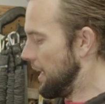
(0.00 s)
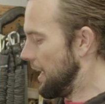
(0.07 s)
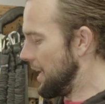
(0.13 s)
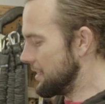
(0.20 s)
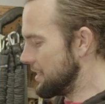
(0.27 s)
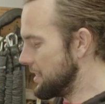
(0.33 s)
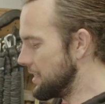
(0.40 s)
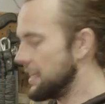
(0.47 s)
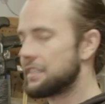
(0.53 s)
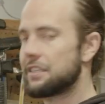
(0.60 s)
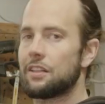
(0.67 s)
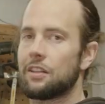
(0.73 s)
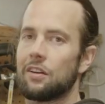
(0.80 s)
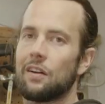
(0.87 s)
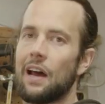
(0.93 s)
It has a
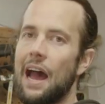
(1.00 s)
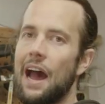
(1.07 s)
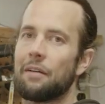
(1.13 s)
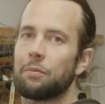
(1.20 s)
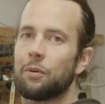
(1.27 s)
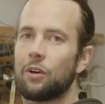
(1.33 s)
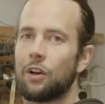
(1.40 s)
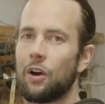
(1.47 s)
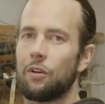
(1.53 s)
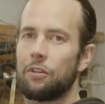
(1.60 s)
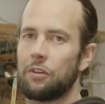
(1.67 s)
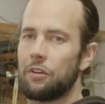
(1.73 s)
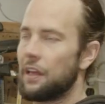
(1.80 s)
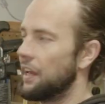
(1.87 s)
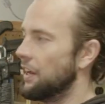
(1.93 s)
decent little app. We'll go
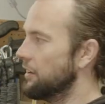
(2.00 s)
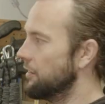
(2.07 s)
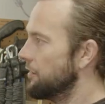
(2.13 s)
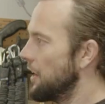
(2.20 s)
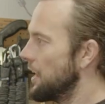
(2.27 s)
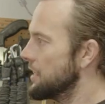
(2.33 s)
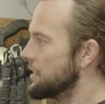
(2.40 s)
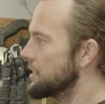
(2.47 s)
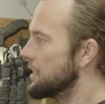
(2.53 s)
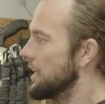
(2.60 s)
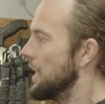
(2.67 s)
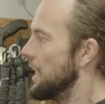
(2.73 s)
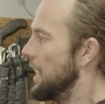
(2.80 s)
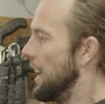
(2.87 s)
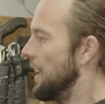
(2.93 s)
through the interface
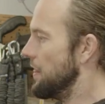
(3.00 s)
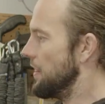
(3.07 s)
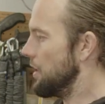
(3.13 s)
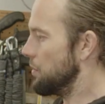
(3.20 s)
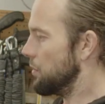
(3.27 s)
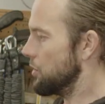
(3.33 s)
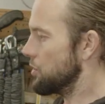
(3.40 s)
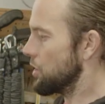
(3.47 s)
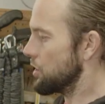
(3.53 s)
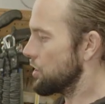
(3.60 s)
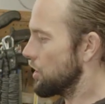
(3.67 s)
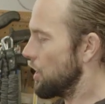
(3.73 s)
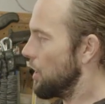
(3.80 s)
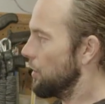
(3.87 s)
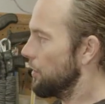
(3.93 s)
and then we'll
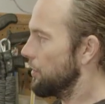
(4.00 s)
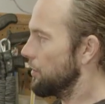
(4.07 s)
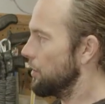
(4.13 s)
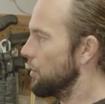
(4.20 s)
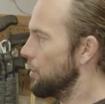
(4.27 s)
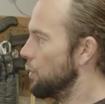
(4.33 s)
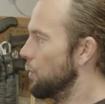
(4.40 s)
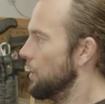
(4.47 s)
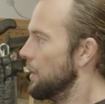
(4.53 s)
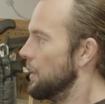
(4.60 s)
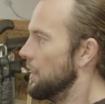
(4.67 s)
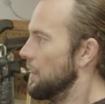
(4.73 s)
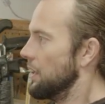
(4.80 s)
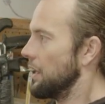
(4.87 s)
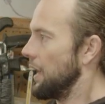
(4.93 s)
just go through
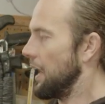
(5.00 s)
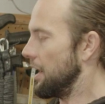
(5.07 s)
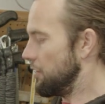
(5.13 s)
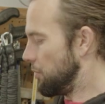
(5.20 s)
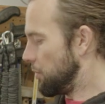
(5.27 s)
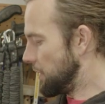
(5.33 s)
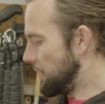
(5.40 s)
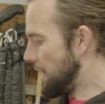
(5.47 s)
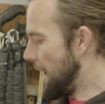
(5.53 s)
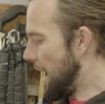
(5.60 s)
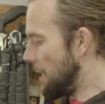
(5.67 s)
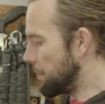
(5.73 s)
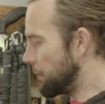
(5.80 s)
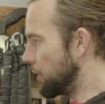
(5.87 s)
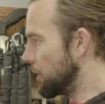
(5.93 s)
kind of what the
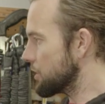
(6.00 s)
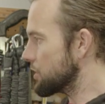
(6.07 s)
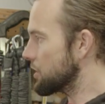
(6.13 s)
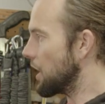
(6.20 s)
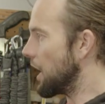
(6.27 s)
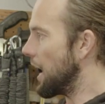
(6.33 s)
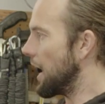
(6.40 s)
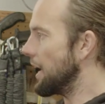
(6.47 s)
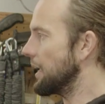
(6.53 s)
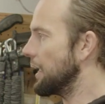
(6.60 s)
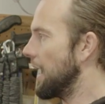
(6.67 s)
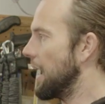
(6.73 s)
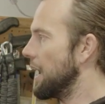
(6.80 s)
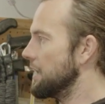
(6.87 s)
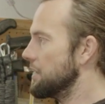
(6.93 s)
app looks
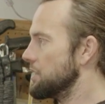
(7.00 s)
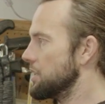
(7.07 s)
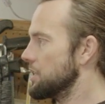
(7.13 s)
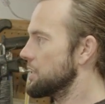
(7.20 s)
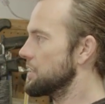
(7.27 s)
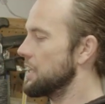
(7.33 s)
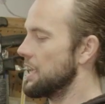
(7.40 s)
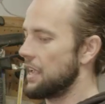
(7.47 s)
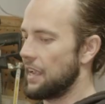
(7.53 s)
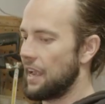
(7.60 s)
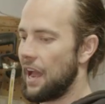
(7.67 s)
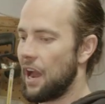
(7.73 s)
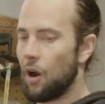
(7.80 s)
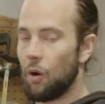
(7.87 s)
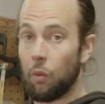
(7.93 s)
like and just
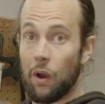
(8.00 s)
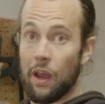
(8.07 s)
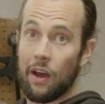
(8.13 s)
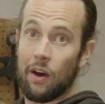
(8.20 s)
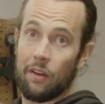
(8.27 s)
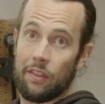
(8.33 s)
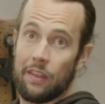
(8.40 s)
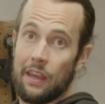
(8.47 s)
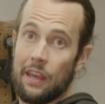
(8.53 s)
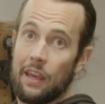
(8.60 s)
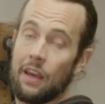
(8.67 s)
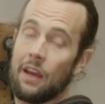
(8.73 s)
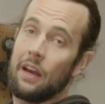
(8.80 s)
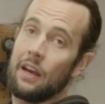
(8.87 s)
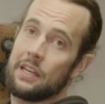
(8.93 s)
seeing how well
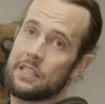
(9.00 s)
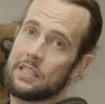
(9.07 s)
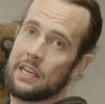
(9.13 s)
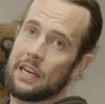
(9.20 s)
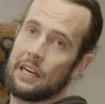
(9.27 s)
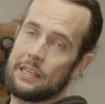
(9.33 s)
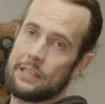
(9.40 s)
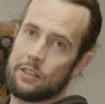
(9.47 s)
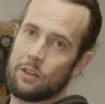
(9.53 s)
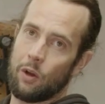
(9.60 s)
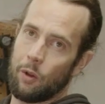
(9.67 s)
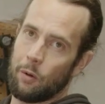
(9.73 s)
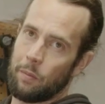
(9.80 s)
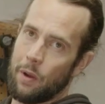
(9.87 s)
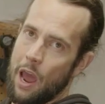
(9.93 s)
the CIGS
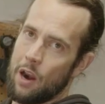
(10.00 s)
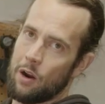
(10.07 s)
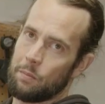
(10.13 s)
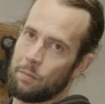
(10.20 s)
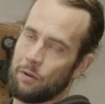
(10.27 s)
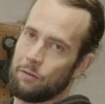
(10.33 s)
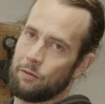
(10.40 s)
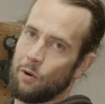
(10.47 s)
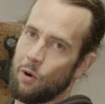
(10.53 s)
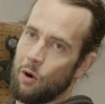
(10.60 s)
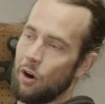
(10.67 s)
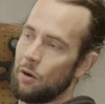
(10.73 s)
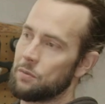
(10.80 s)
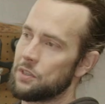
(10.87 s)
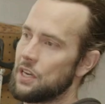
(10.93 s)
solar panel
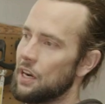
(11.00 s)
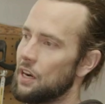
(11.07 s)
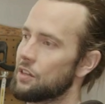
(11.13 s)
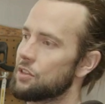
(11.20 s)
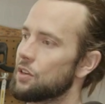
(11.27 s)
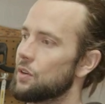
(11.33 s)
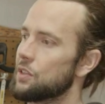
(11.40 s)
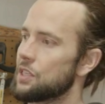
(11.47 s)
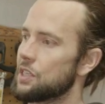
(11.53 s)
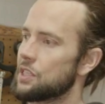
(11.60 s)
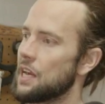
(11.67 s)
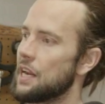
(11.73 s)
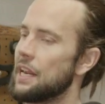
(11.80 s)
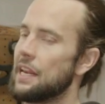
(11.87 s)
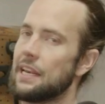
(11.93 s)
performs here. So it's a
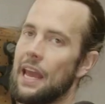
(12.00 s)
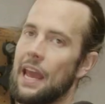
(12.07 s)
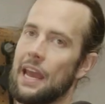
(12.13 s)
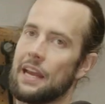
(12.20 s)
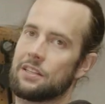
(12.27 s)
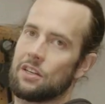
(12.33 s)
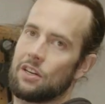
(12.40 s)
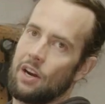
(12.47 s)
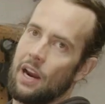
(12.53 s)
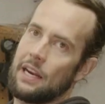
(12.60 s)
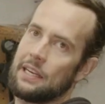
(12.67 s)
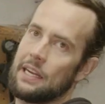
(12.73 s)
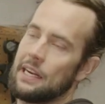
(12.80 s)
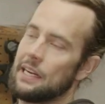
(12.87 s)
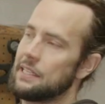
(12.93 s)
sunny day. It's a
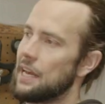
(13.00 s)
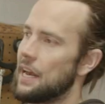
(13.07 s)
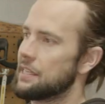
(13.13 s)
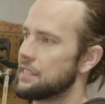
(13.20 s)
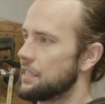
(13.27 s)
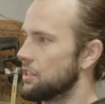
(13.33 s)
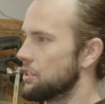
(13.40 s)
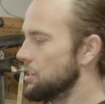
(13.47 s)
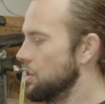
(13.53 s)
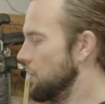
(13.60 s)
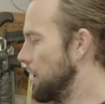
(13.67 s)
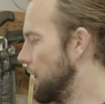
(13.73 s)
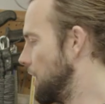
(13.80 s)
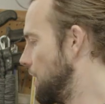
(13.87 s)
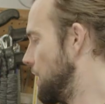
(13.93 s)
great day to test this
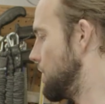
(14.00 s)
unit.